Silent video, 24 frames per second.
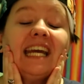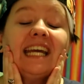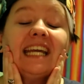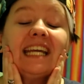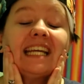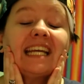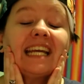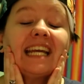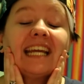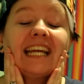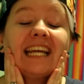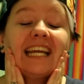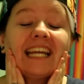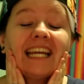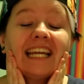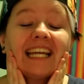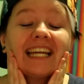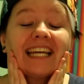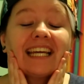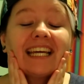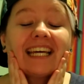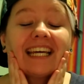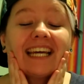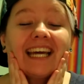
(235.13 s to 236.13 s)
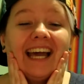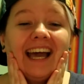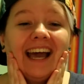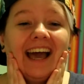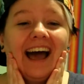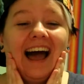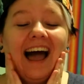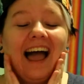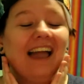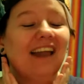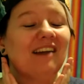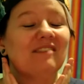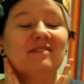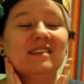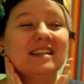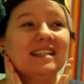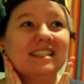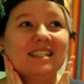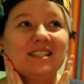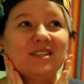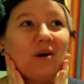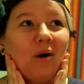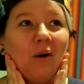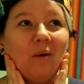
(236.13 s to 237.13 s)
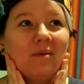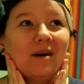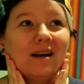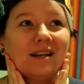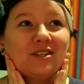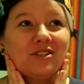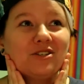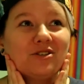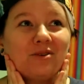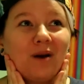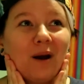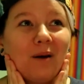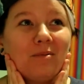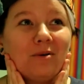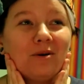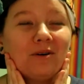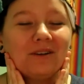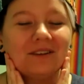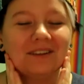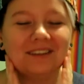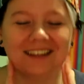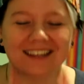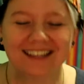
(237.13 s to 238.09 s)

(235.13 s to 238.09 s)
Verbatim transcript: I'm in so much trouble.